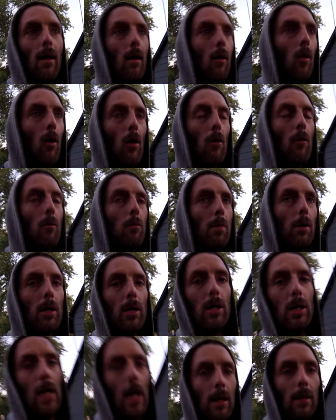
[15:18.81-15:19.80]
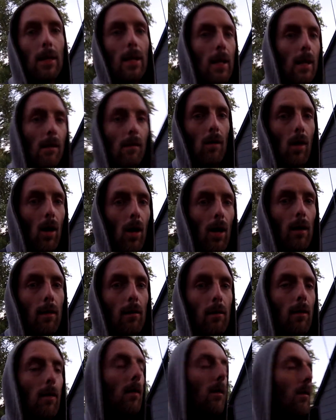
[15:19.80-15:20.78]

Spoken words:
or it would push it out the exhaust.